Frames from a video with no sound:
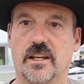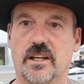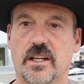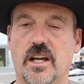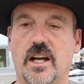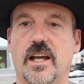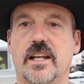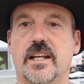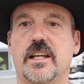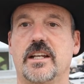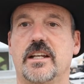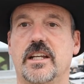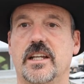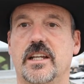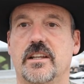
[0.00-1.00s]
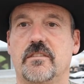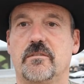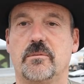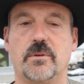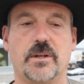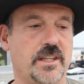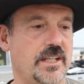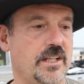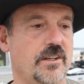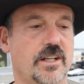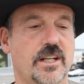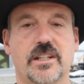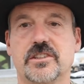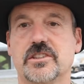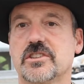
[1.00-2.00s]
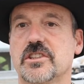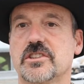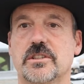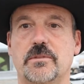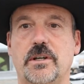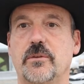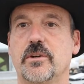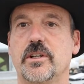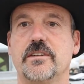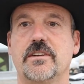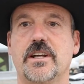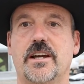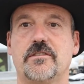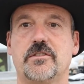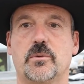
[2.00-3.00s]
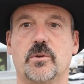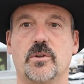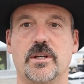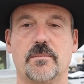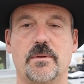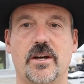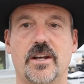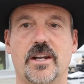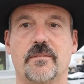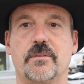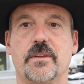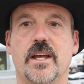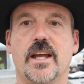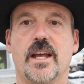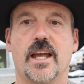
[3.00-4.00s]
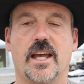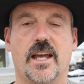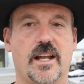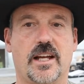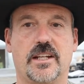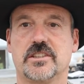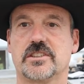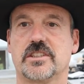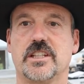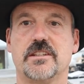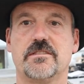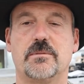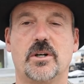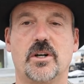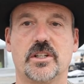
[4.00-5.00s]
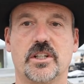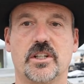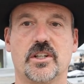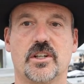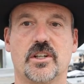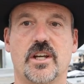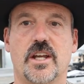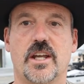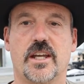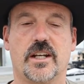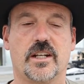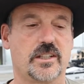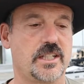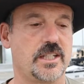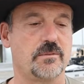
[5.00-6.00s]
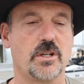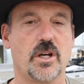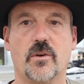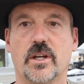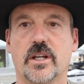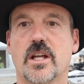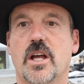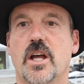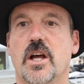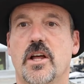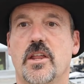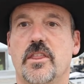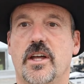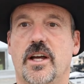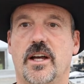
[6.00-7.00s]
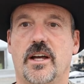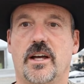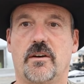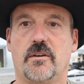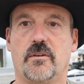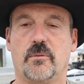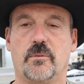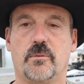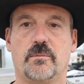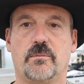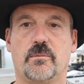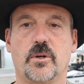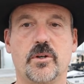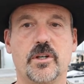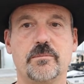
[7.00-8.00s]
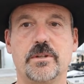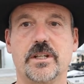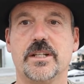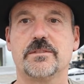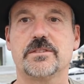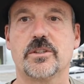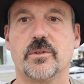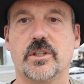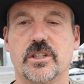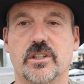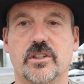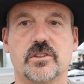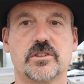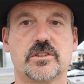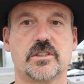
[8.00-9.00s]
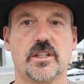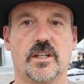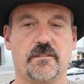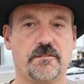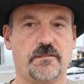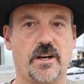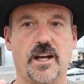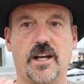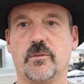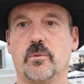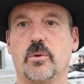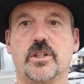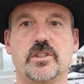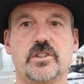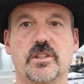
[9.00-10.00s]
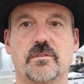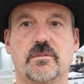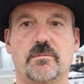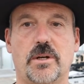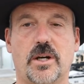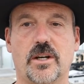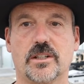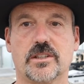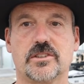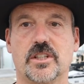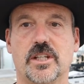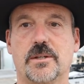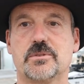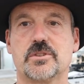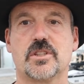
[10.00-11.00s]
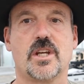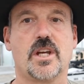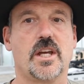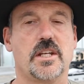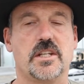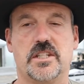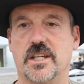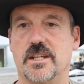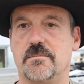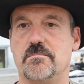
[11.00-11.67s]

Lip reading: got hit with an irrigation system, I wouldn't even have to worry about it, and I just leave them all year and it'll keep going. The rooting mediums that we use, the fine wood bark chips, did